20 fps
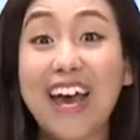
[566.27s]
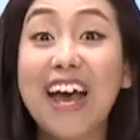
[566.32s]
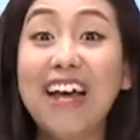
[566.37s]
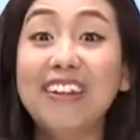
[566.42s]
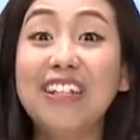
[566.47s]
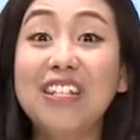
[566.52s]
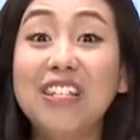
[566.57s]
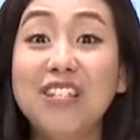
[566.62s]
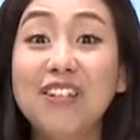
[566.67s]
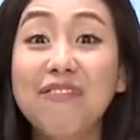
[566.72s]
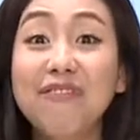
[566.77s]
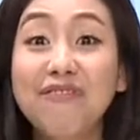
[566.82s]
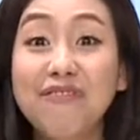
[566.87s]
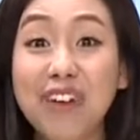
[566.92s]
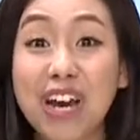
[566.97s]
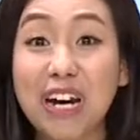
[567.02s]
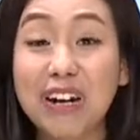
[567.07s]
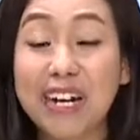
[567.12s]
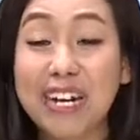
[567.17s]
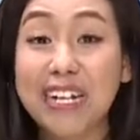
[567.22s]
That's a
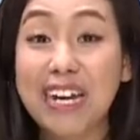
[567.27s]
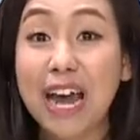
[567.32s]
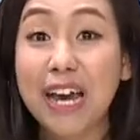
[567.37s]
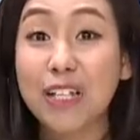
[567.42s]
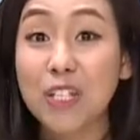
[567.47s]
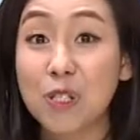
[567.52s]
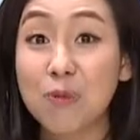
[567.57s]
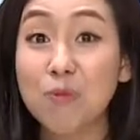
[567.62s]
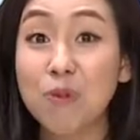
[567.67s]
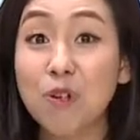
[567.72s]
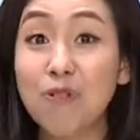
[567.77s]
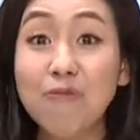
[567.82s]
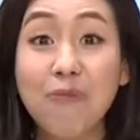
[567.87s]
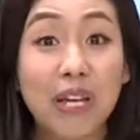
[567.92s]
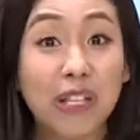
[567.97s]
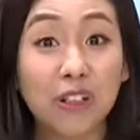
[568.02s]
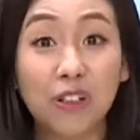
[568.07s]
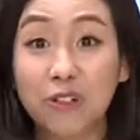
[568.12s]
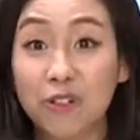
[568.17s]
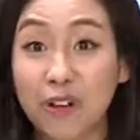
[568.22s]
very nice
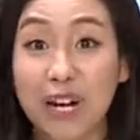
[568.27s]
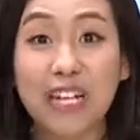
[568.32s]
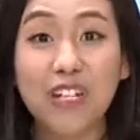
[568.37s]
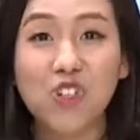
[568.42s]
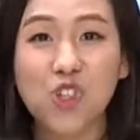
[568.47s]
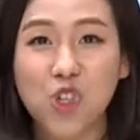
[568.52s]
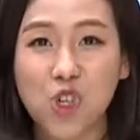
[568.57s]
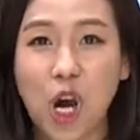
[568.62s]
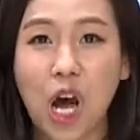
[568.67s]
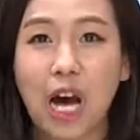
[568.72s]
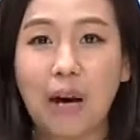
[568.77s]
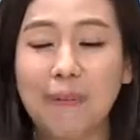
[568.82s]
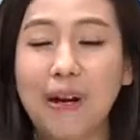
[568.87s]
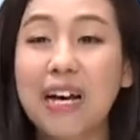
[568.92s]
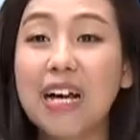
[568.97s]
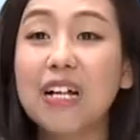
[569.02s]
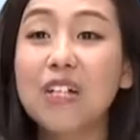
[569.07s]
movement. Great job.